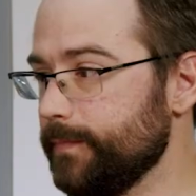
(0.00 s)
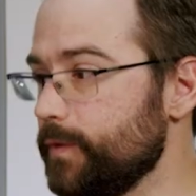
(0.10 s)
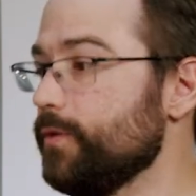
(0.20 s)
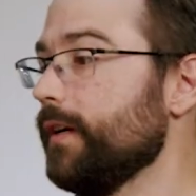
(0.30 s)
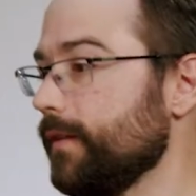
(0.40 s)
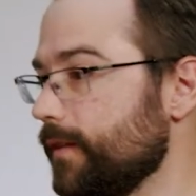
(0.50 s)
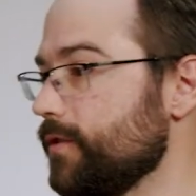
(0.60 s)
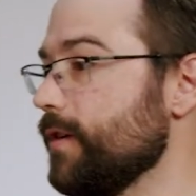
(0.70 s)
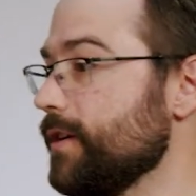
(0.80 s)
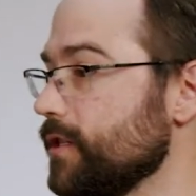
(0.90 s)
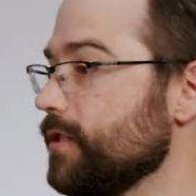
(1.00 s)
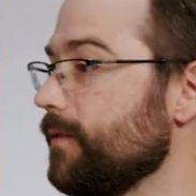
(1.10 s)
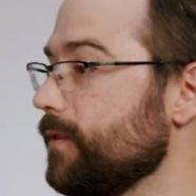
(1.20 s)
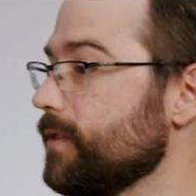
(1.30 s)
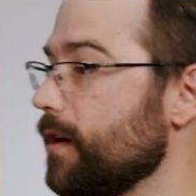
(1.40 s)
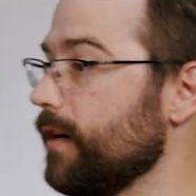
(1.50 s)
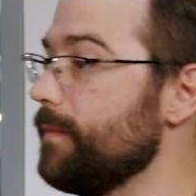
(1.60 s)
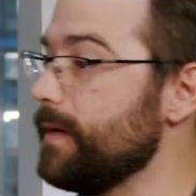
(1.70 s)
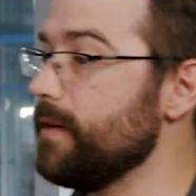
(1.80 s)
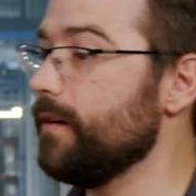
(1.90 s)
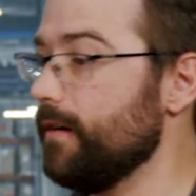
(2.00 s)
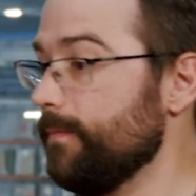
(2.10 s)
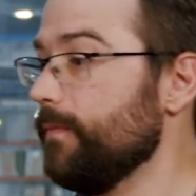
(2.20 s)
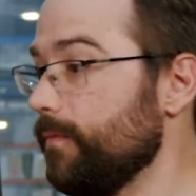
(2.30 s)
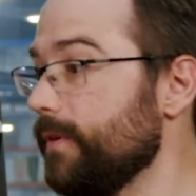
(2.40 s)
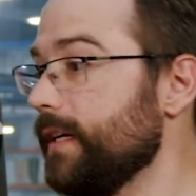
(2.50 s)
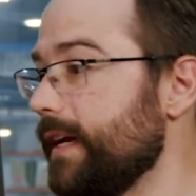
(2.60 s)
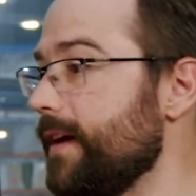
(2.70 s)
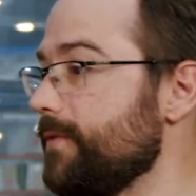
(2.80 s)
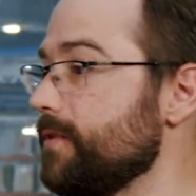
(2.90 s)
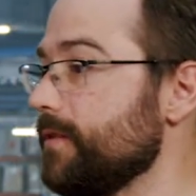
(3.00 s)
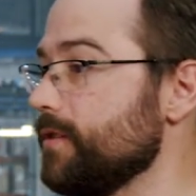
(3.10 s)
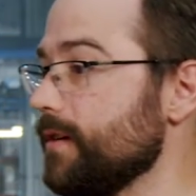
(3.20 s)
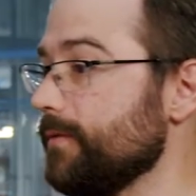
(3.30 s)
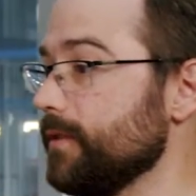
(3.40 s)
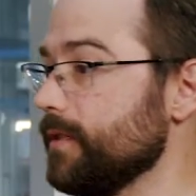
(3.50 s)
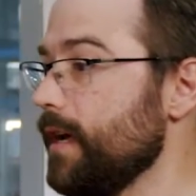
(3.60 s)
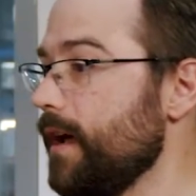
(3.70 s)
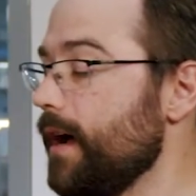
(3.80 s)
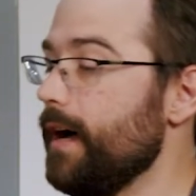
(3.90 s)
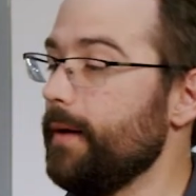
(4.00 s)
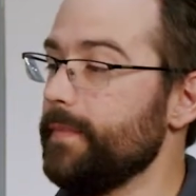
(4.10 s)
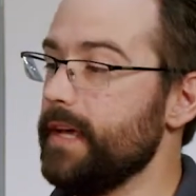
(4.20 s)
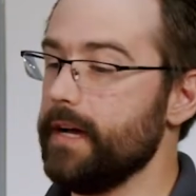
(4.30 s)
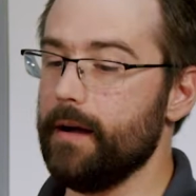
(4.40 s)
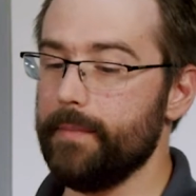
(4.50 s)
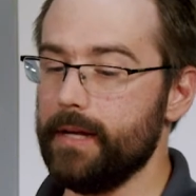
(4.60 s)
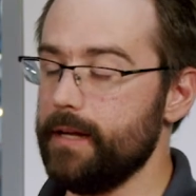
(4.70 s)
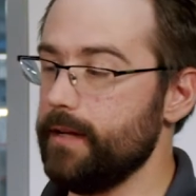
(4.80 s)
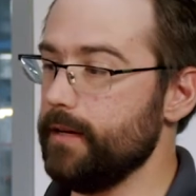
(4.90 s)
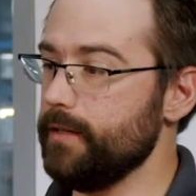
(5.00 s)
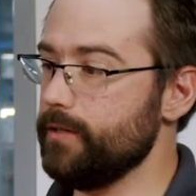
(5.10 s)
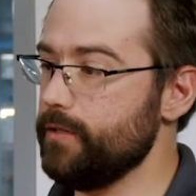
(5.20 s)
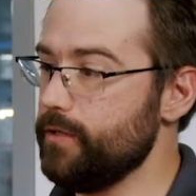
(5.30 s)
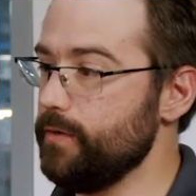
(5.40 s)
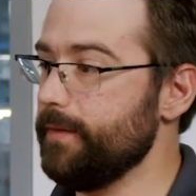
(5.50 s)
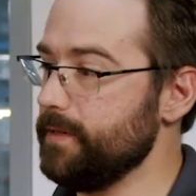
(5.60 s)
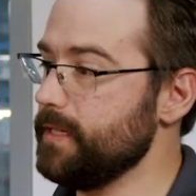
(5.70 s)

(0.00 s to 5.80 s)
Sure, the trenching shovels are going to be your really heavy duty shovels. They come in two different